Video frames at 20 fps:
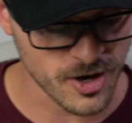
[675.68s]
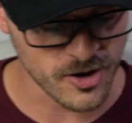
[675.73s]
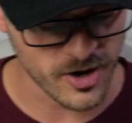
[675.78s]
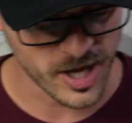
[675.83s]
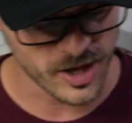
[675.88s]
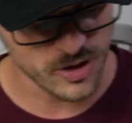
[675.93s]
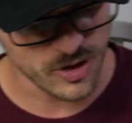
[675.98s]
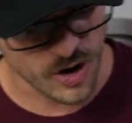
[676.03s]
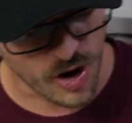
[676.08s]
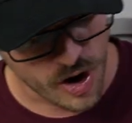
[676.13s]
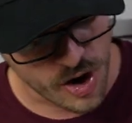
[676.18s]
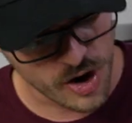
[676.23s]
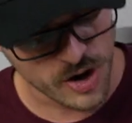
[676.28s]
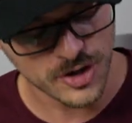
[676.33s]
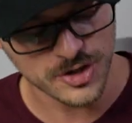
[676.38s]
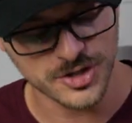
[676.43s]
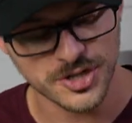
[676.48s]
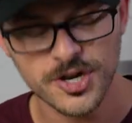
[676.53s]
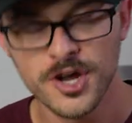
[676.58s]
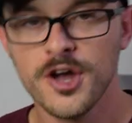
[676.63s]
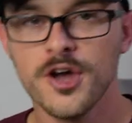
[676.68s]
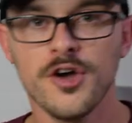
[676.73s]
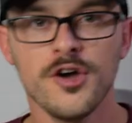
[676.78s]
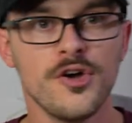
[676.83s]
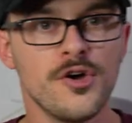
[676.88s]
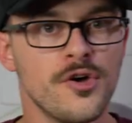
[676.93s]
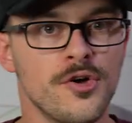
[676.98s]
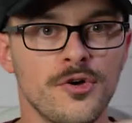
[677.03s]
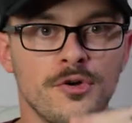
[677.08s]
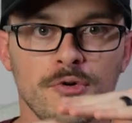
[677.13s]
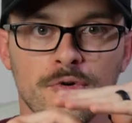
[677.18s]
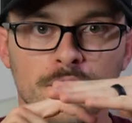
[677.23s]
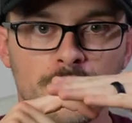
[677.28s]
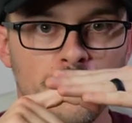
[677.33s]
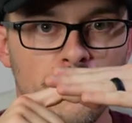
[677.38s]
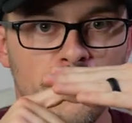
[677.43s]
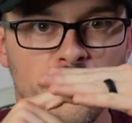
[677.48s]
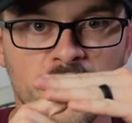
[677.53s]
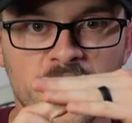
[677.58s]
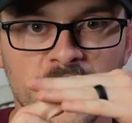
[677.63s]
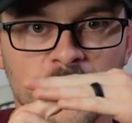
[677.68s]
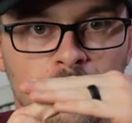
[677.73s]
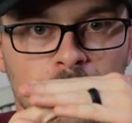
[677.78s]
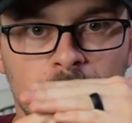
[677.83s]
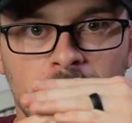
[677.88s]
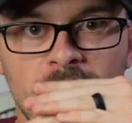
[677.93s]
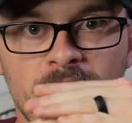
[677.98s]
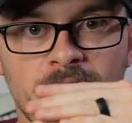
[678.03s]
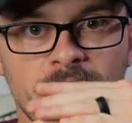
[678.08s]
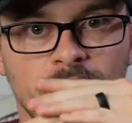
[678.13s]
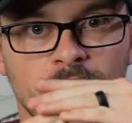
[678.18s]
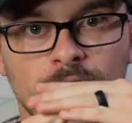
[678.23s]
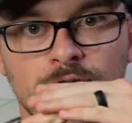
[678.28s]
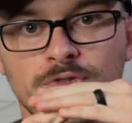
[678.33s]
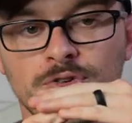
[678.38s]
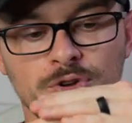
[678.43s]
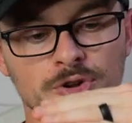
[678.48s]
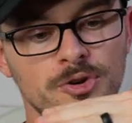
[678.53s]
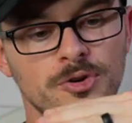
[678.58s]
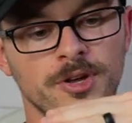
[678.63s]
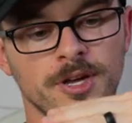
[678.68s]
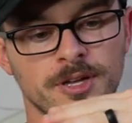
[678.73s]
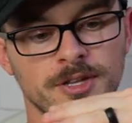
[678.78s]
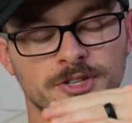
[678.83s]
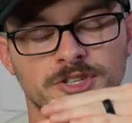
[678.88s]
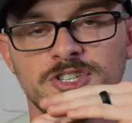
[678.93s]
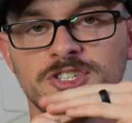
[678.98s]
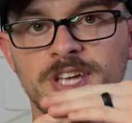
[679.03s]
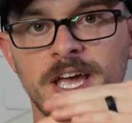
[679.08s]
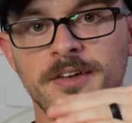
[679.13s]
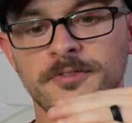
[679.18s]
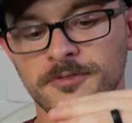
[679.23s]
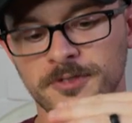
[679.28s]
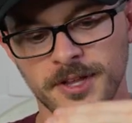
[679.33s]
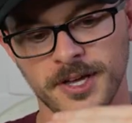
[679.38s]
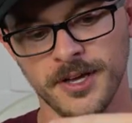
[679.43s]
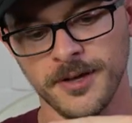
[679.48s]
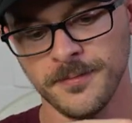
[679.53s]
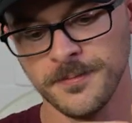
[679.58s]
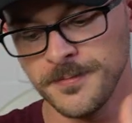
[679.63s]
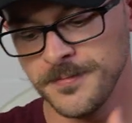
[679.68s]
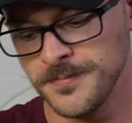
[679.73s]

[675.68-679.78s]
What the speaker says: on a large, thick bed of nougat safely.